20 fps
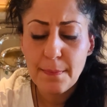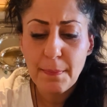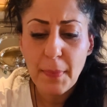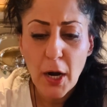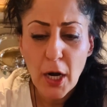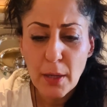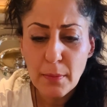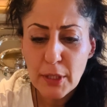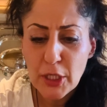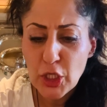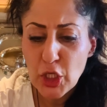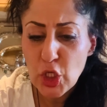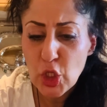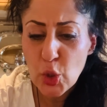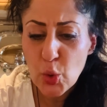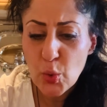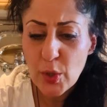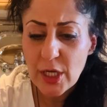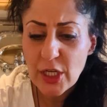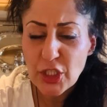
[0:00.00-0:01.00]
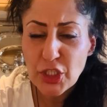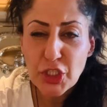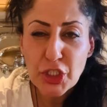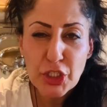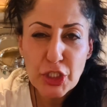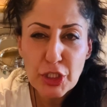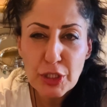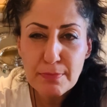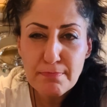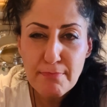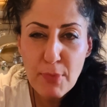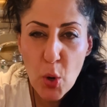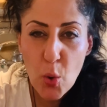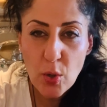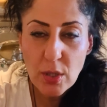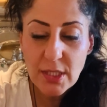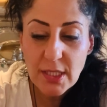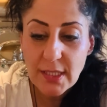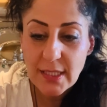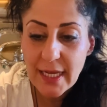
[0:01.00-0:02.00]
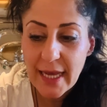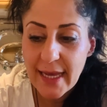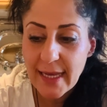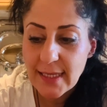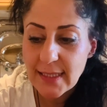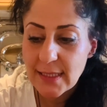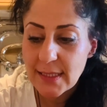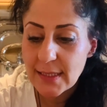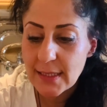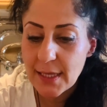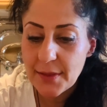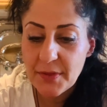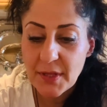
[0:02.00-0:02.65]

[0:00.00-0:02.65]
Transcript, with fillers: barbecue-ish smoked taste.